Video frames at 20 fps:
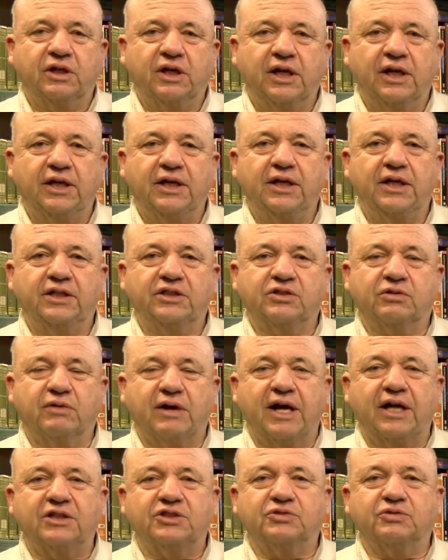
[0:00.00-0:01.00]
and he's
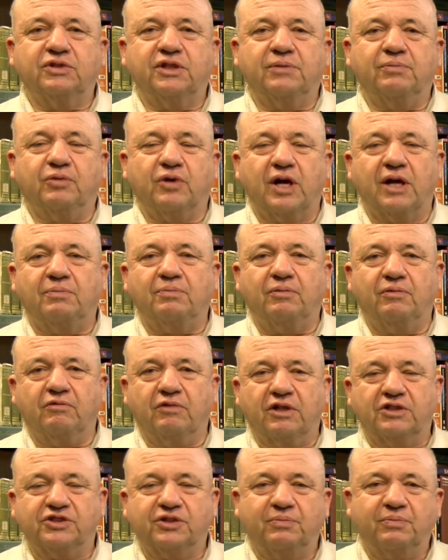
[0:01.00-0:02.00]
gradually brought
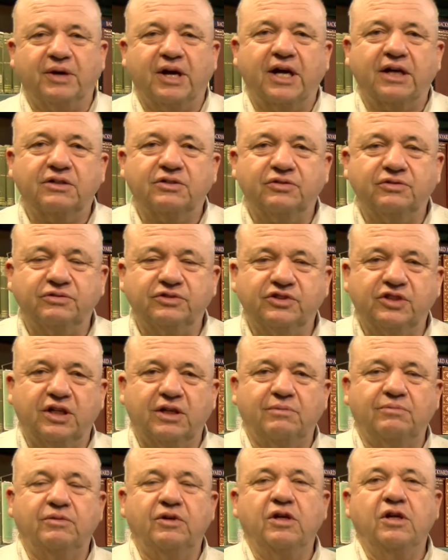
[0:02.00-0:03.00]
Russia back to
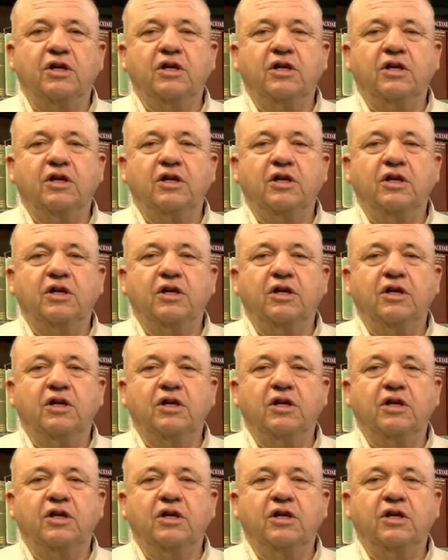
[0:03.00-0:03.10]
some